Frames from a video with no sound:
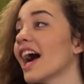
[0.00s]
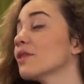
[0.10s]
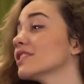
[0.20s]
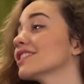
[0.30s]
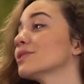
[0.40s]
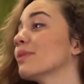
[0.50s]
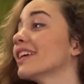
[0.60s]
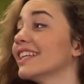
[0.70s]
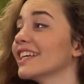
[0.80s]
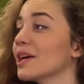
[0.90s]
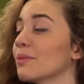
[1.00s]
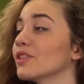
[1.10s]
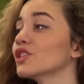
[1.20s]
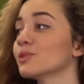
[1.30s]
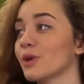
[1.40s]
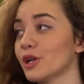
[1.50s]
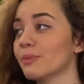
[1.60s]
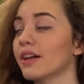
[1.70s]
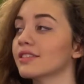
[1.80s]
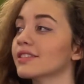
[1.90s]
I was explaining about the Smarter
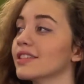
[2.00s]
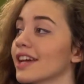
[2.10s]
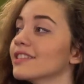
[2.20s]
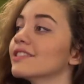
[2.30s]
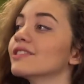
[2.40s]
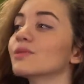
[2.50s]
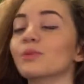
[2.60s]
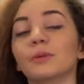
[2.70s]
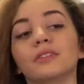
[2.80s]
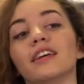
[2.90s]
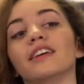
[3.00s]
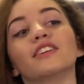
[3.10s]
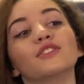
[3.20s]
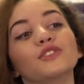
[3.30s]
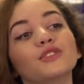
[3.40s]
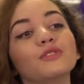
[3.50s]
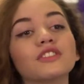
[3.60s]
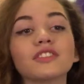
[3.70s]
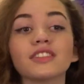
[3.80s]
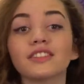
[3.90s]
Balanced tests we'll be taking as
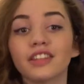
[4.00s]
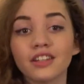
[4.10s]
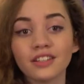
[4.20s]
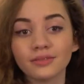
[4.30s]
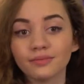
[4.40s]
juniors this year.